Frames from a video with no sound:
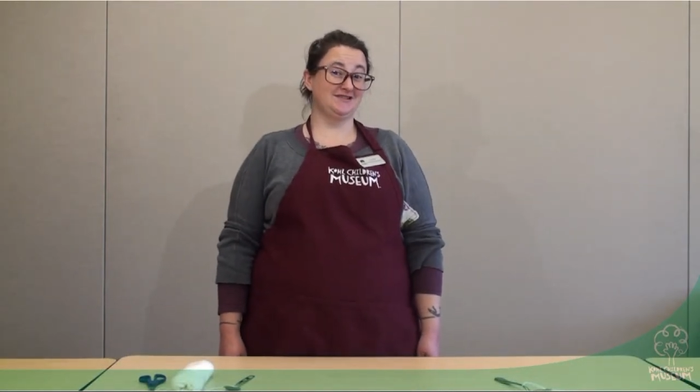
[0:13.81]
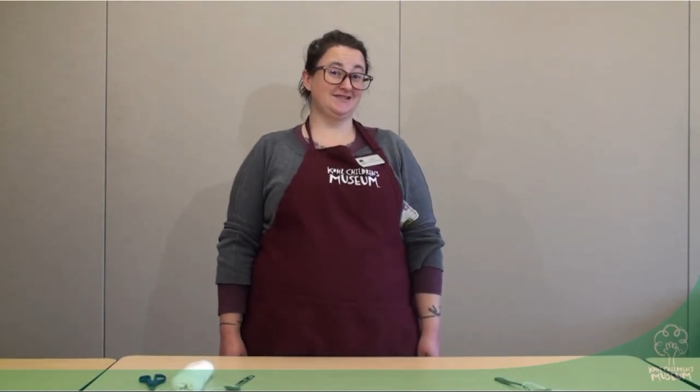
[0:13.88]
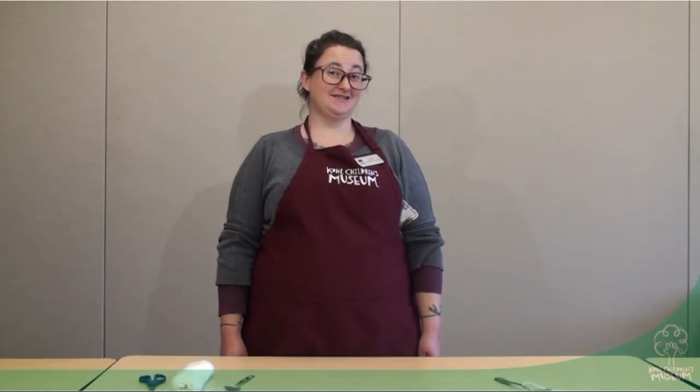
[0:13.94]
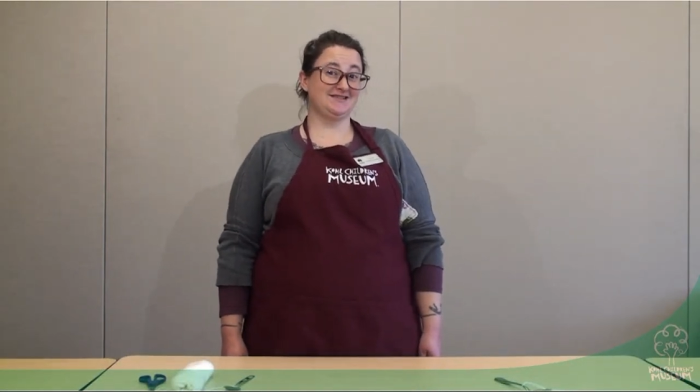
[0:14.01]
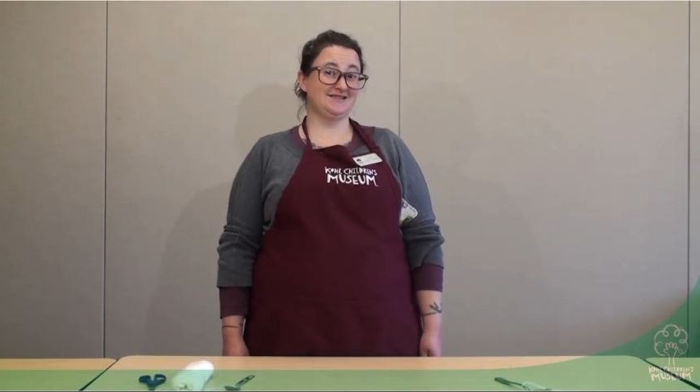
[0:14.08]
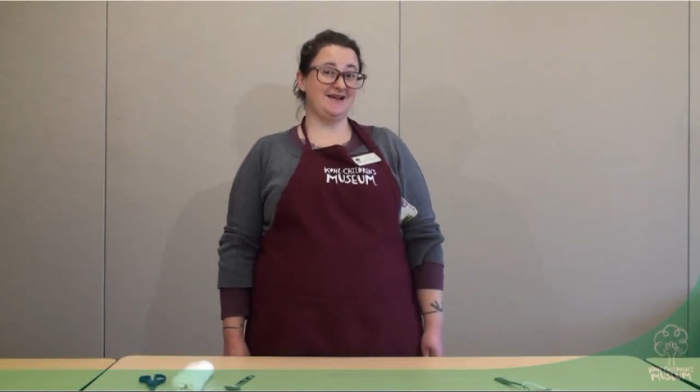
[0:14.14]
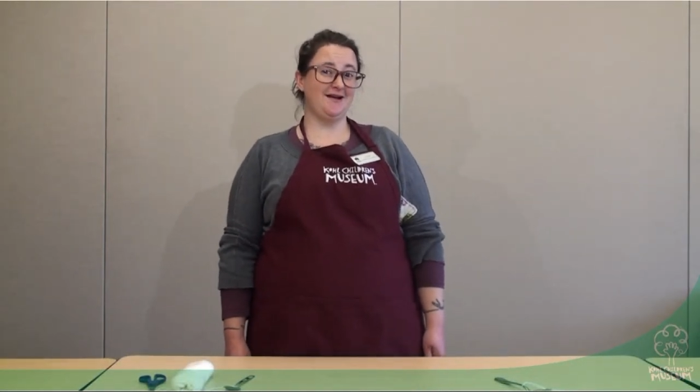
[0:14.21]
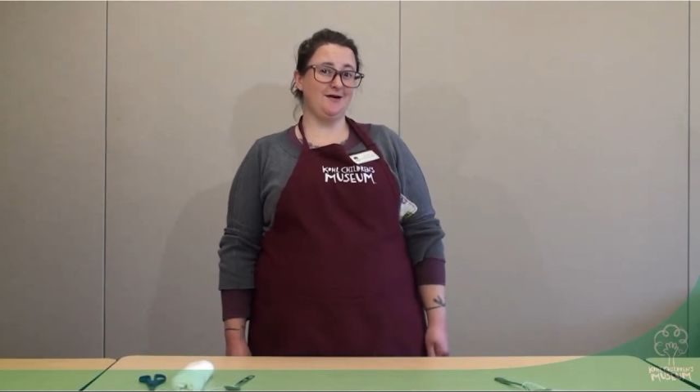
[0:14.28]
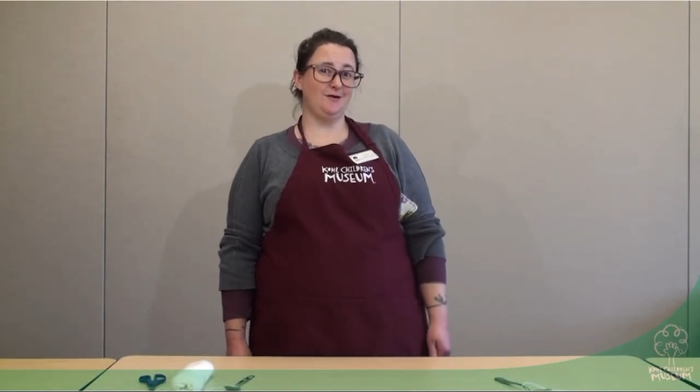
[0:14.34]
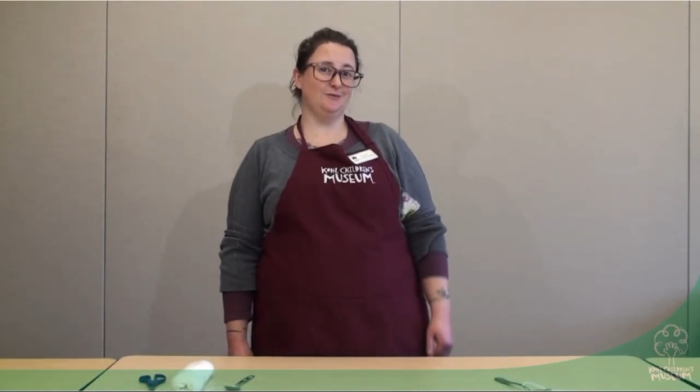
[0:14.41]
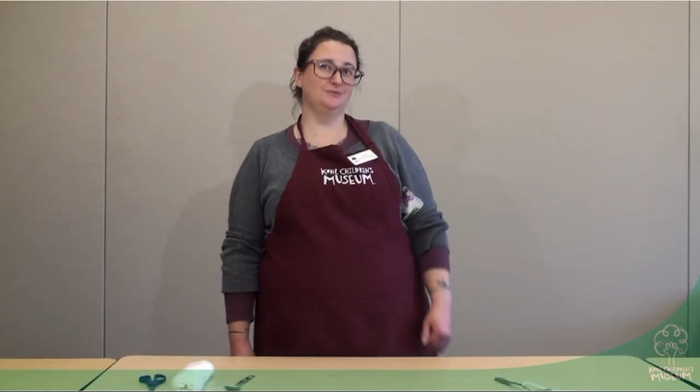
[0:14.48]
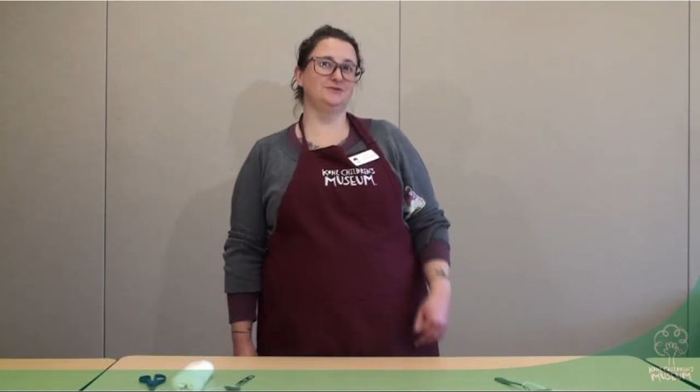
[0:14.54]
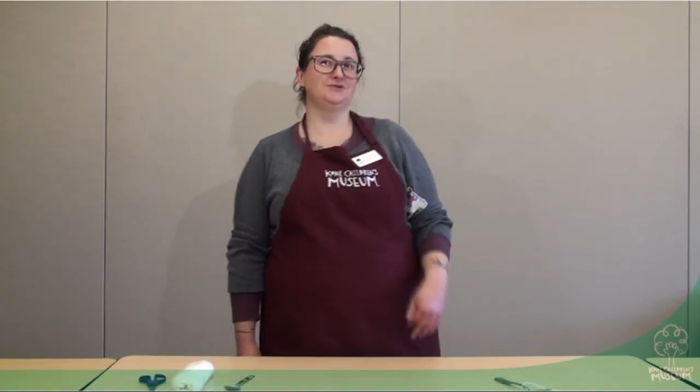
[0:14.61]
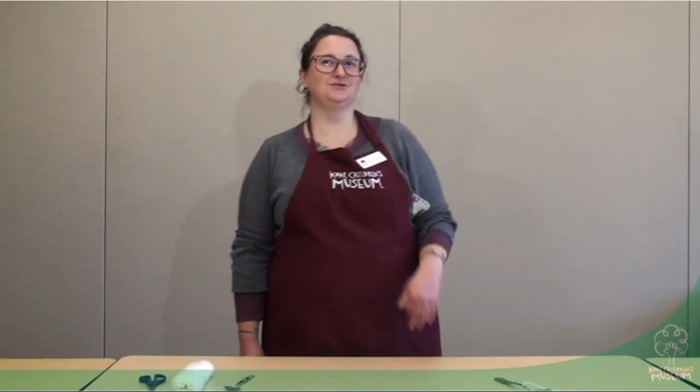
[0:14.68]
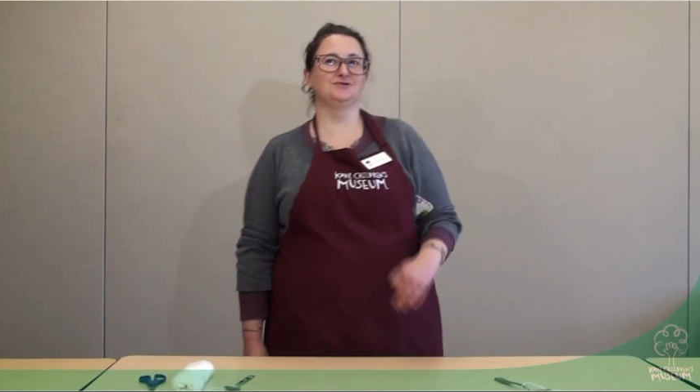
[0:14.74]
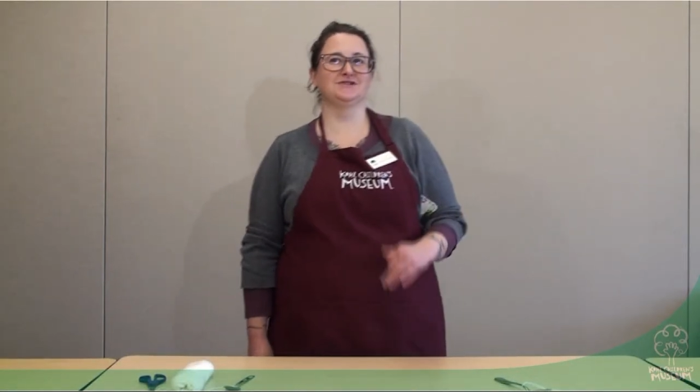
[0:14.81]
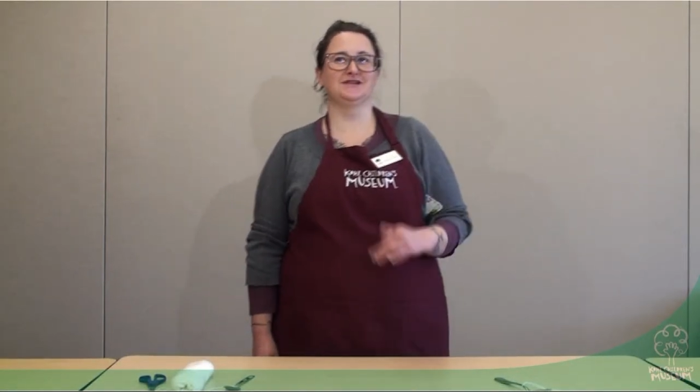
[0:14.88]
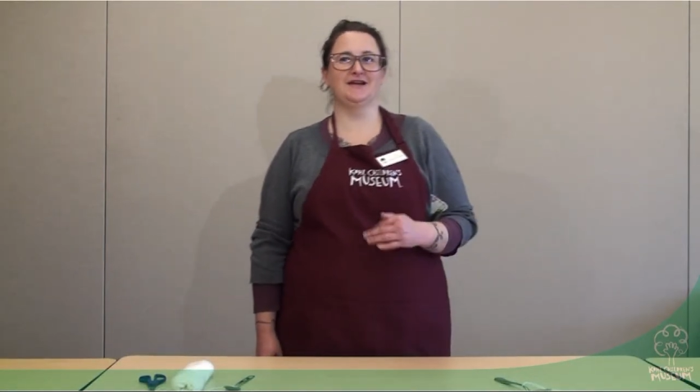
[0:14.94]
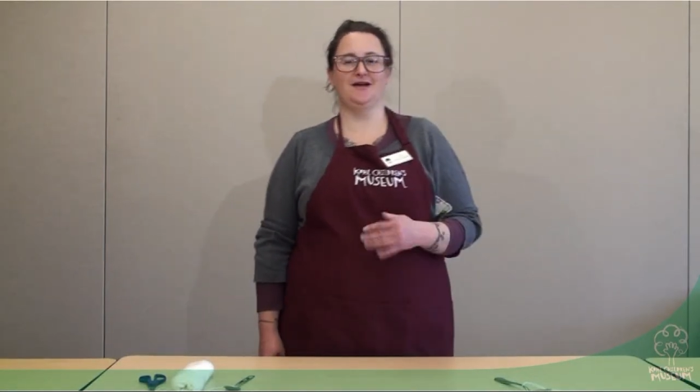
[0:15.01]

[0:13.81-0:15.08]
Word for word: sound using